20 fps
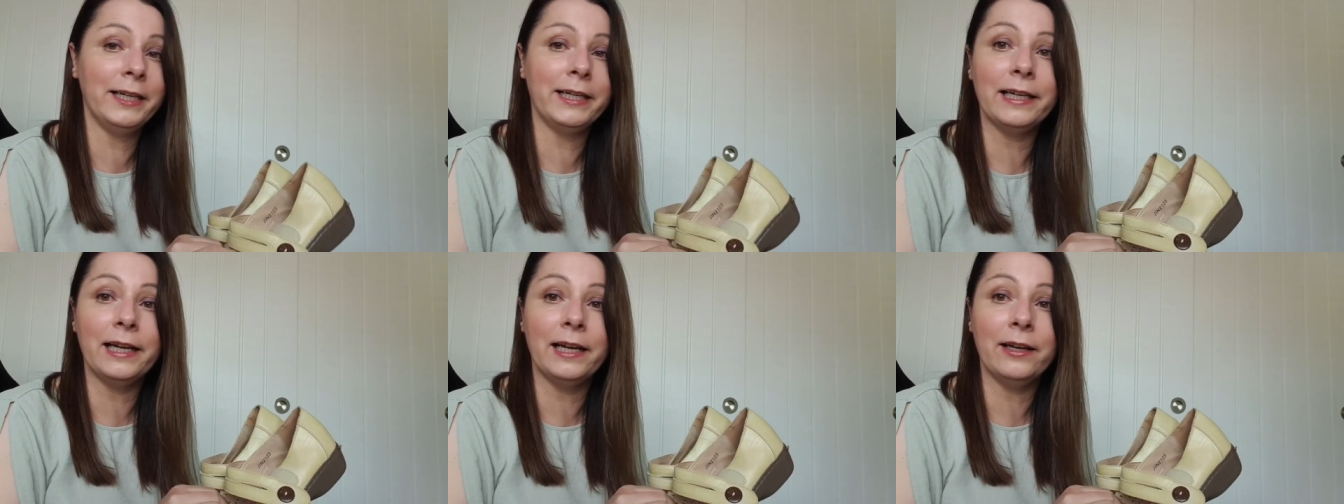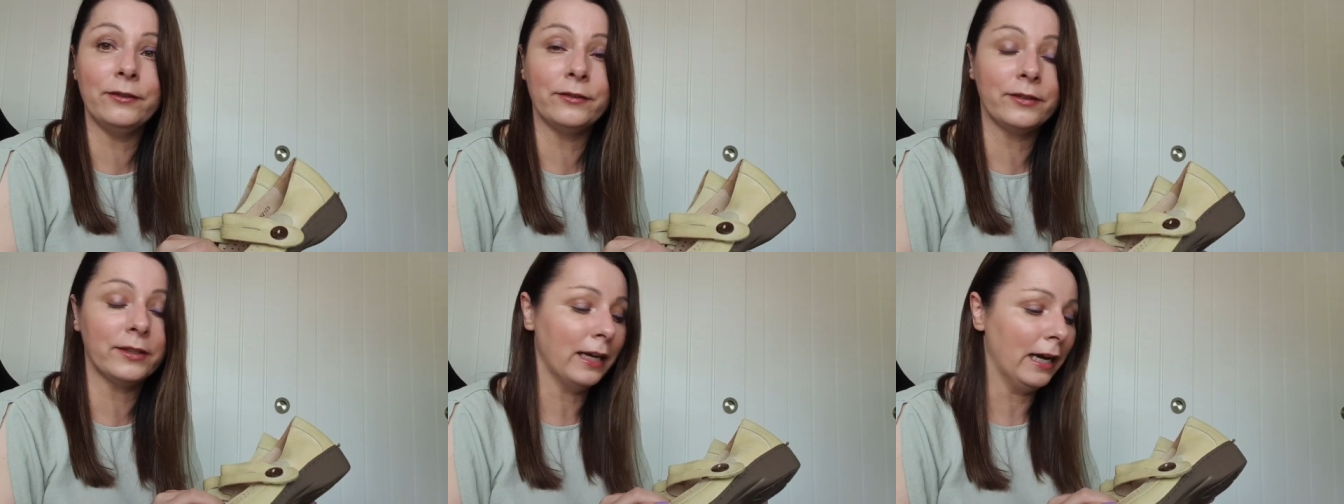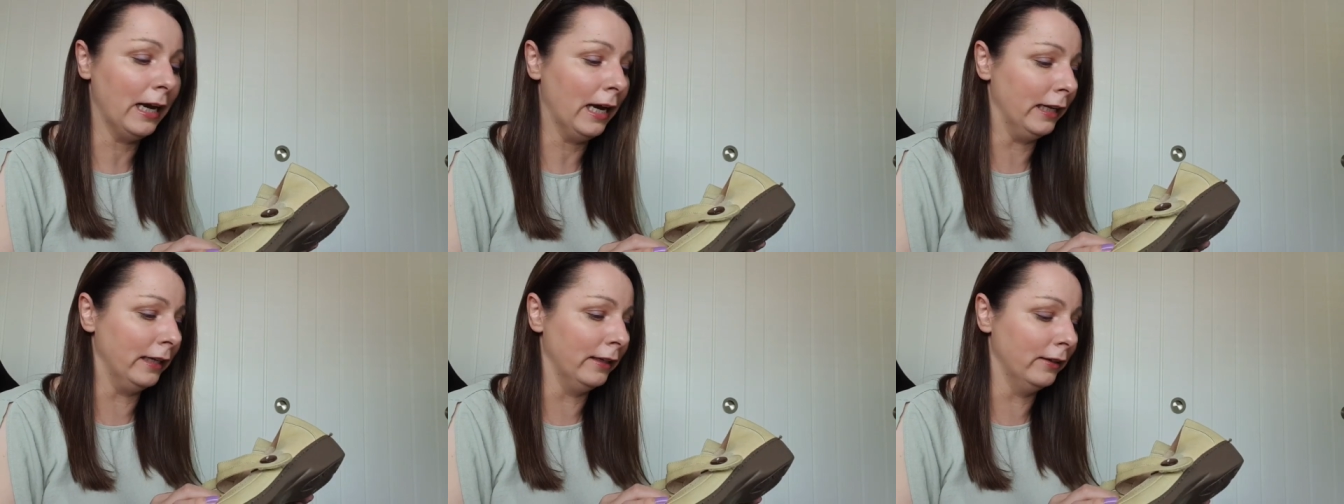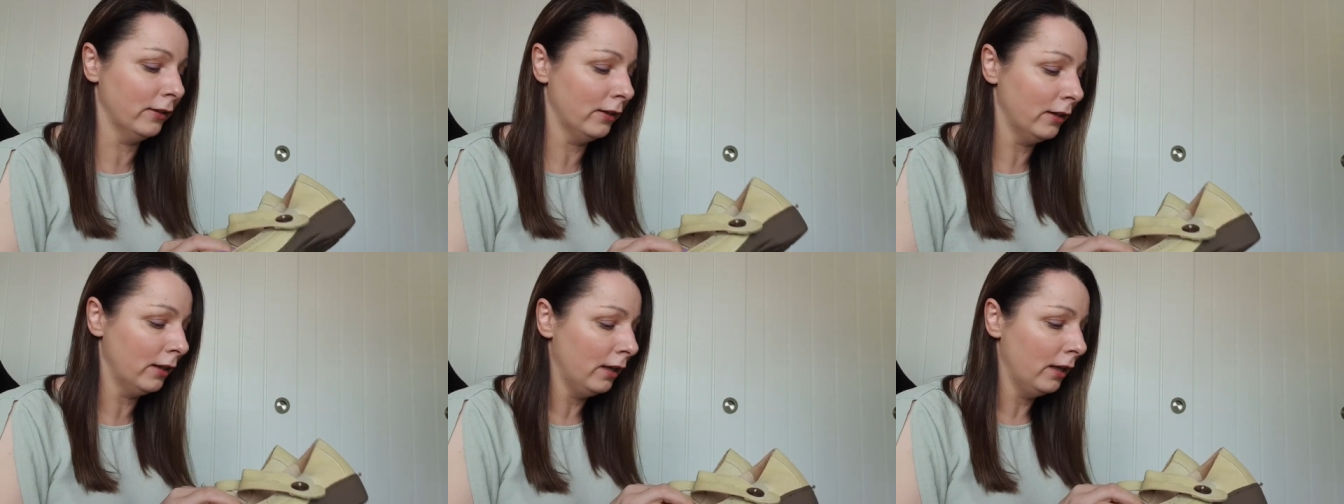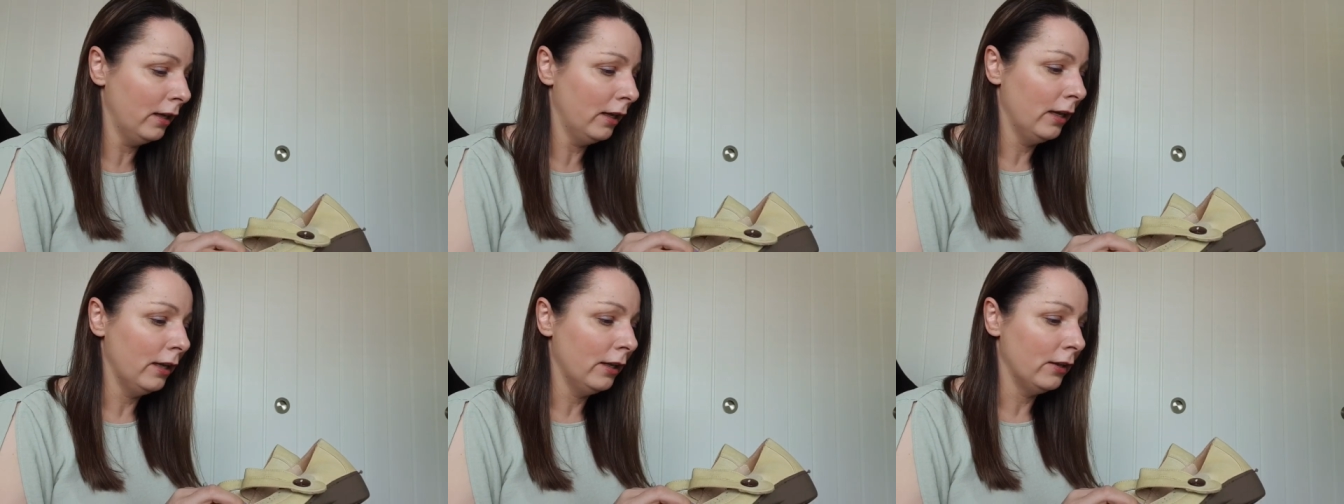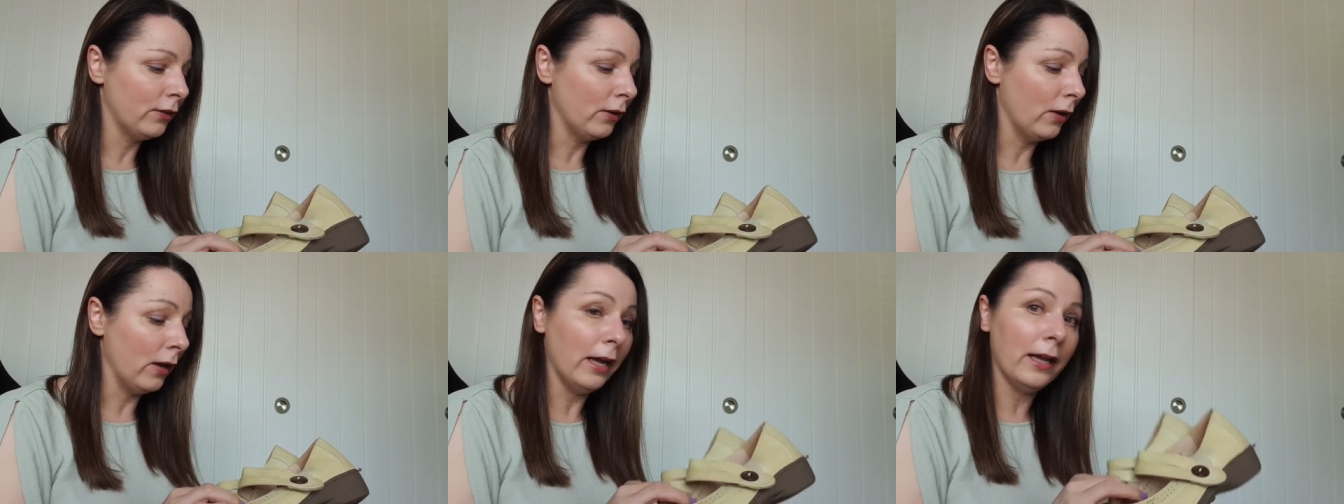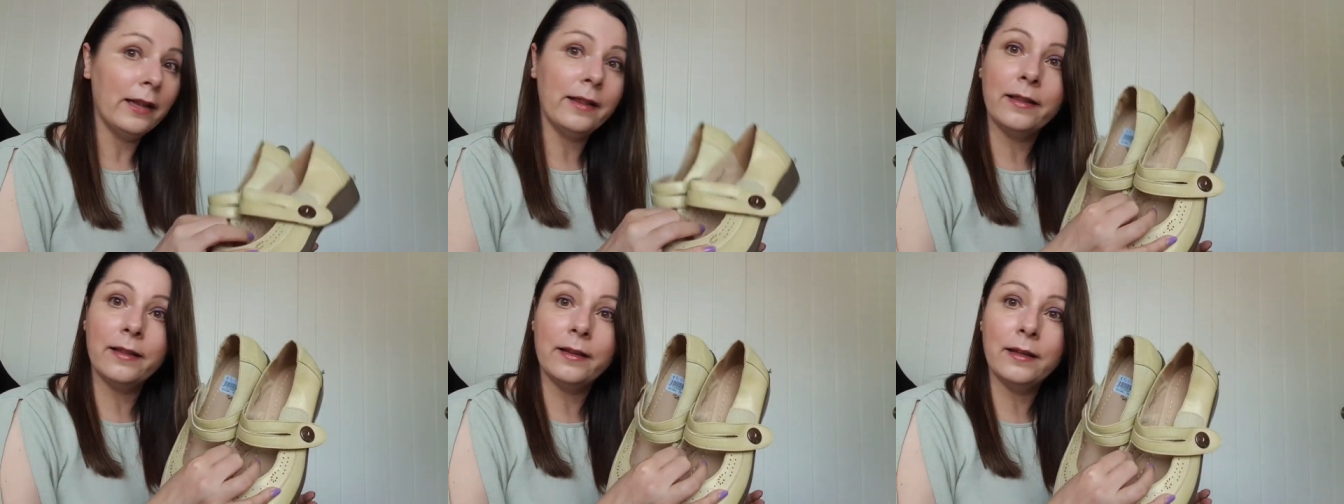nearly losing a hand. So
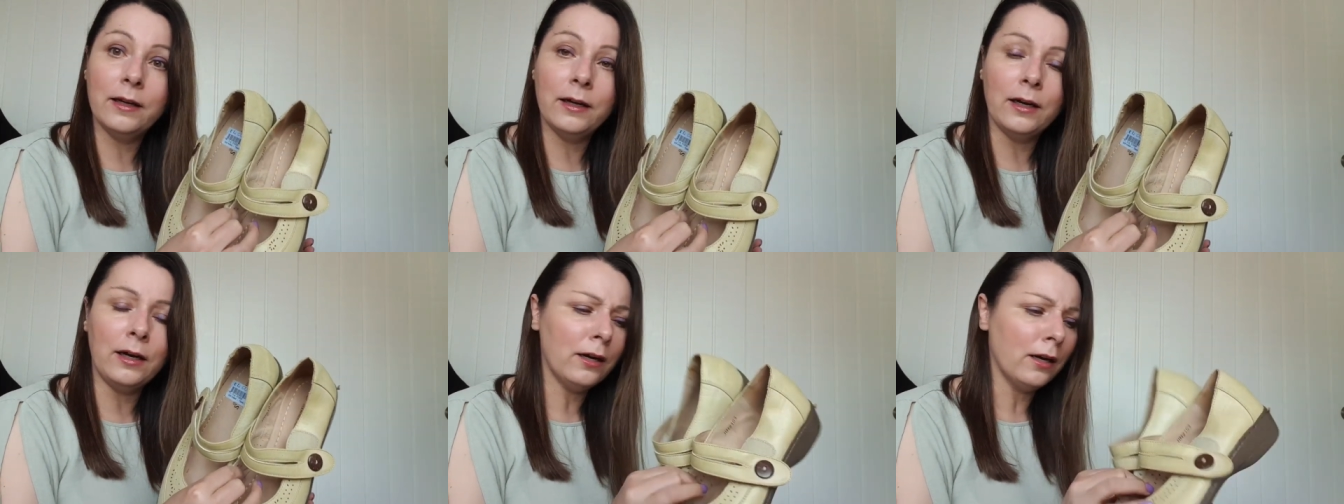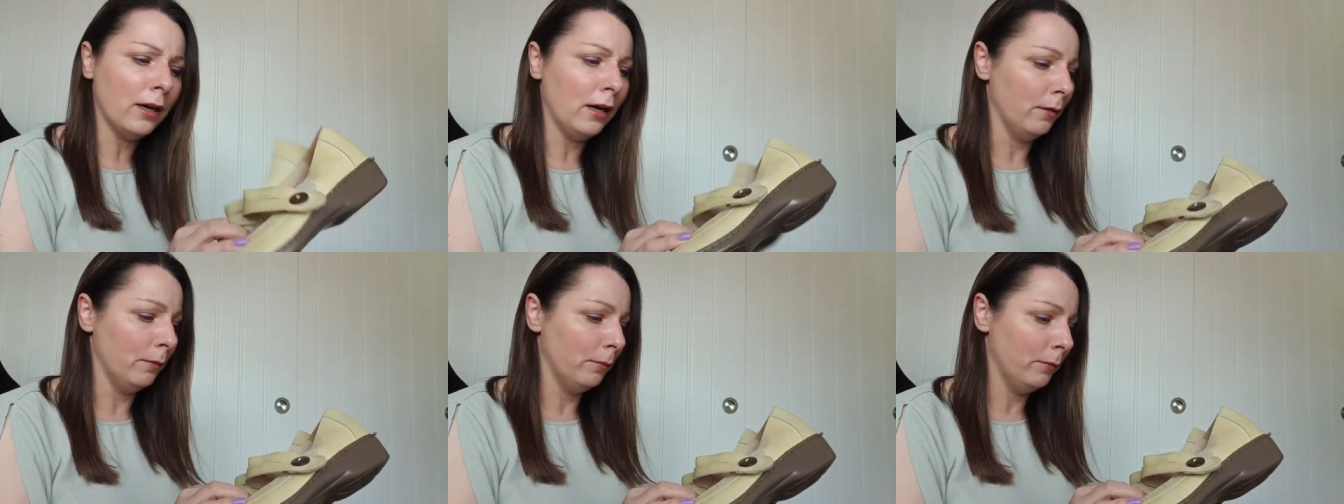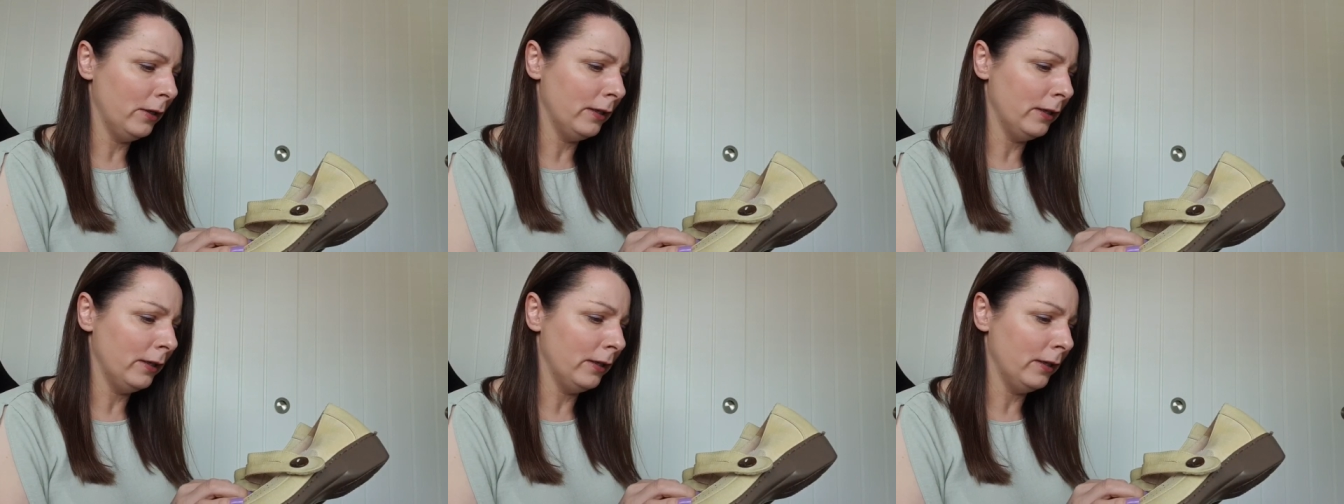I can't.